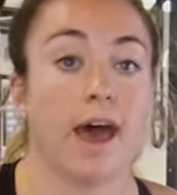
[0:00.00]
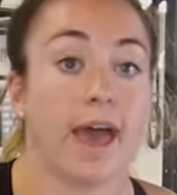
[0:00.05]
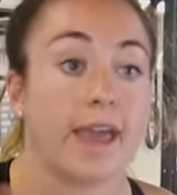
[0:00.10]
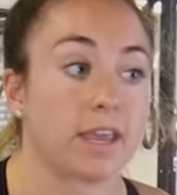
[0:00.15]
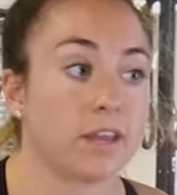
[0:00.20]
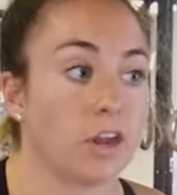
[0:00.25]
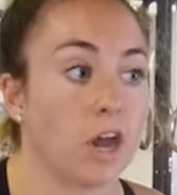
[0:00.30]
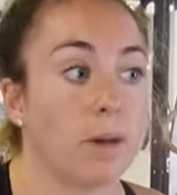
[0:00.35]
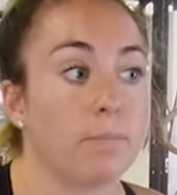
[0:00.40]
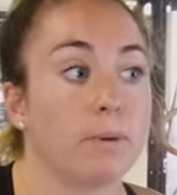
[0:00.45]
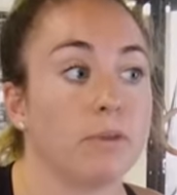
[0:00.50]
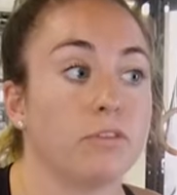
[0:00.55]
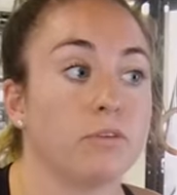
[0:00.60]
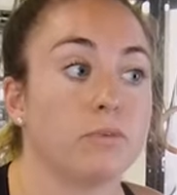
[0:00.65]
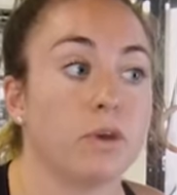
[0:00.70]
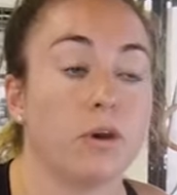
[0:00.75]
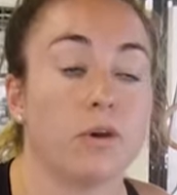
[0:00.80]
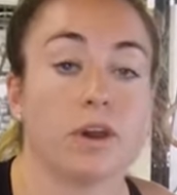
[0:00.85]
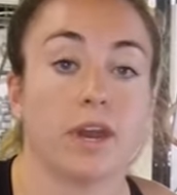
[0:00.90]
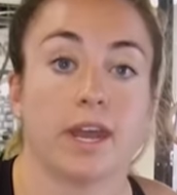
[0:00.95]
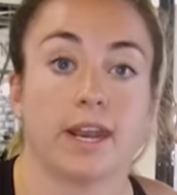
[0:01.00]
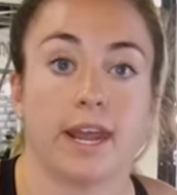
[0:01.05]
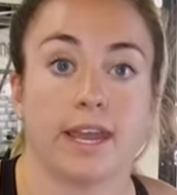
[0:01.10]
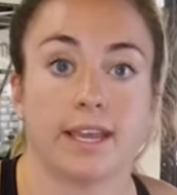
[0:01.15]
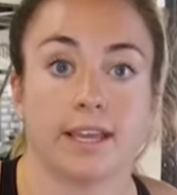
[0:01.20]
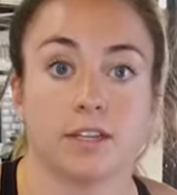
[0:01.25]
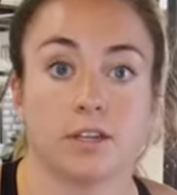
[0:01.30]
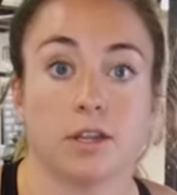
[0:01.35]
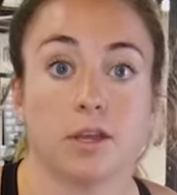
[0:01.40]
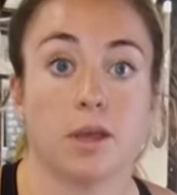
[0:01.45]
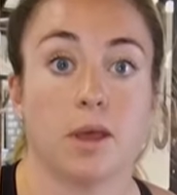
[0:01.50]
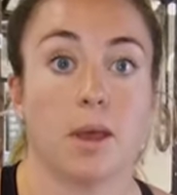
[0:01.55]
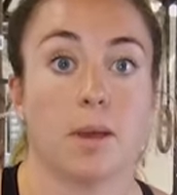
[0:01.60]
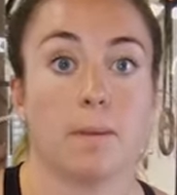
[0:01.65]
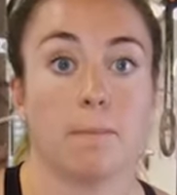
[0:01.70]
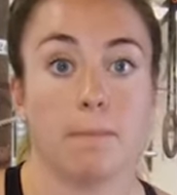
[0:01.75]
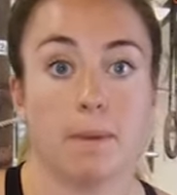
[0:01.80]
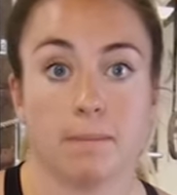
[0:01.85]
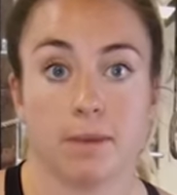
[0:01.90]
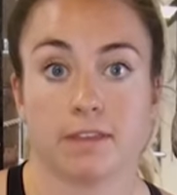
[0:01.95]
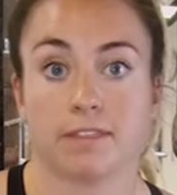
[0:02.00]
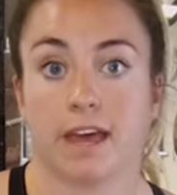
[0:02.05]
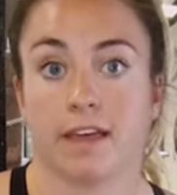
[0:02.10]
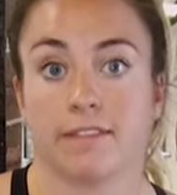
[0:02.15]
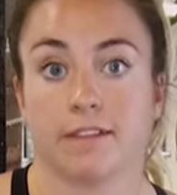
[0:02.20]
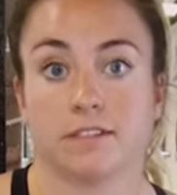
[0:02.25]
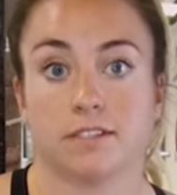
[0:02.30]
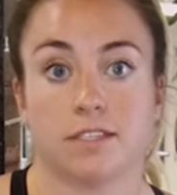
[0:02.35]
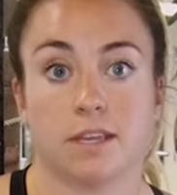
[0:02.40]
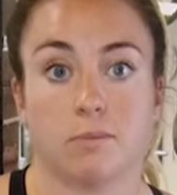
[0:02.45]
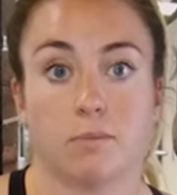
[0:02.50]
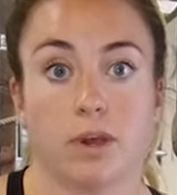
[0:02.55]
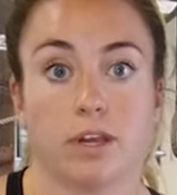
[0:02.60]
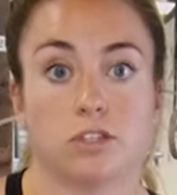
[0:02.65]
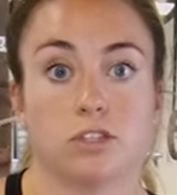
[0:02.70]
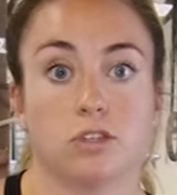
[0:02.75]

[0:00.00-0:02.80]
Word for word: I can hop on the rower and I can mimic that in the same way.